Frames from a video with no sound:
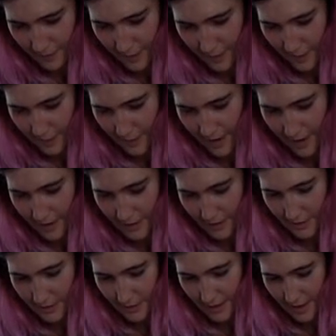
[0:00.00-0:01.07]
All right, so
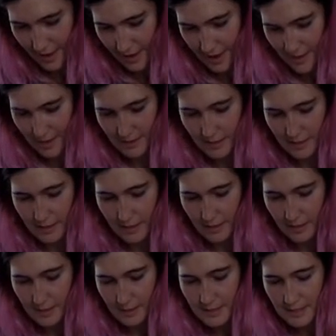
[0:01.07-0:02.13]
you can add
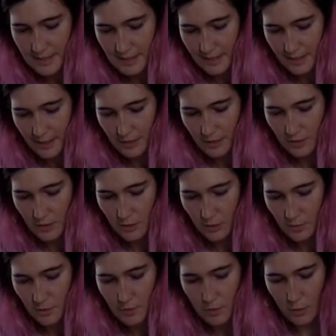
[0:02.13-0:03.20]
details. So
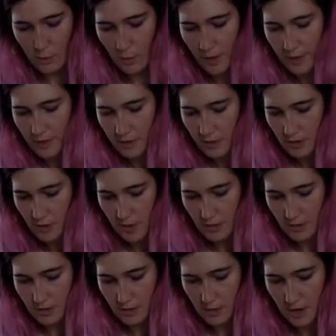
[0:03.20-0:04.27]
remember, whether you're drawing
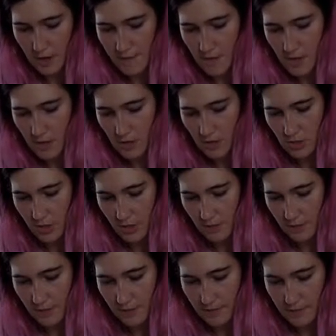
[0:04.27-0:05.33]
a starfish
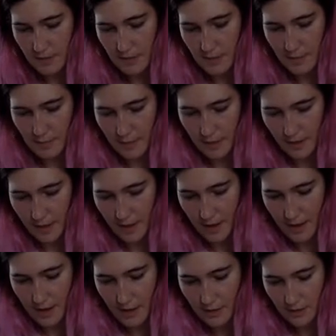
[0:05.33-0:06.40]
or something
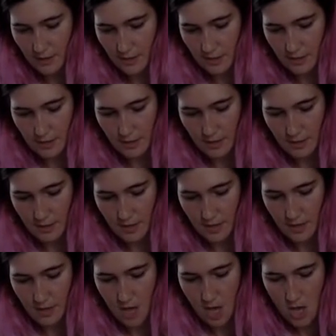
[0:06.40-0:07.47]
else,
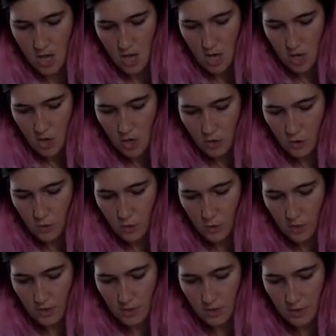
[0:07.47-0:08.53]
you
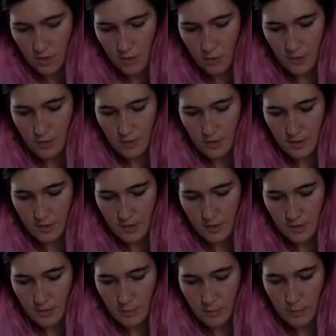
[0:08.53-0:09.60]
want to start with your
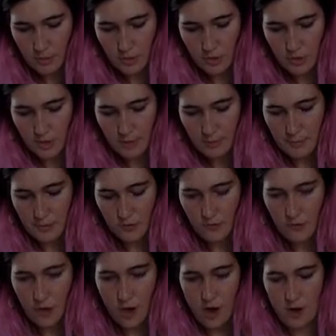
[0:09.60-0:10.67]
simple shapes
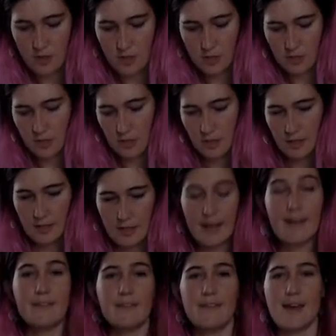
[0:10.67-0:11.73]
first
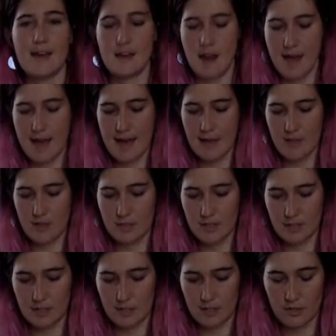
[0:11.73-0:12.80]
and then add your
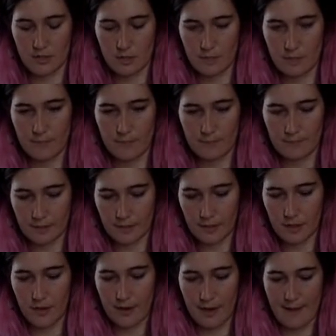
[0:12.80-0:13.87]
details.
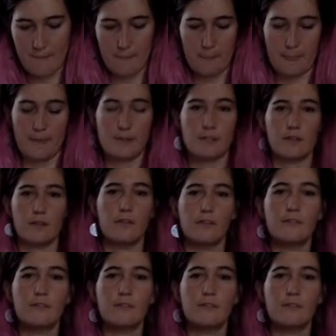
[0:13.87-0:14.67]
Okay, so